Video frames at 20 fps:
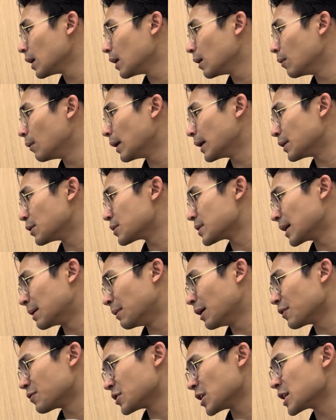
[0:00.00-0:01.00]
What is amount
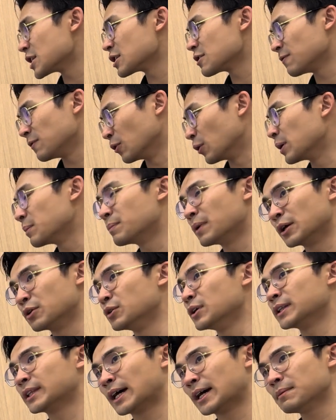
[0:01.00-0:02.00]
of charges flowing per
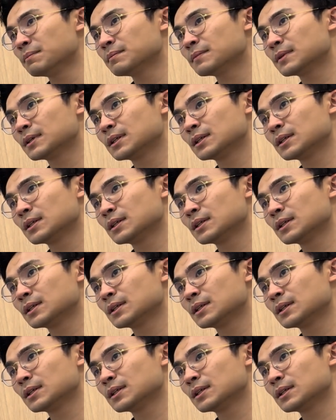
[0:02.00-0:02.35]
unit time?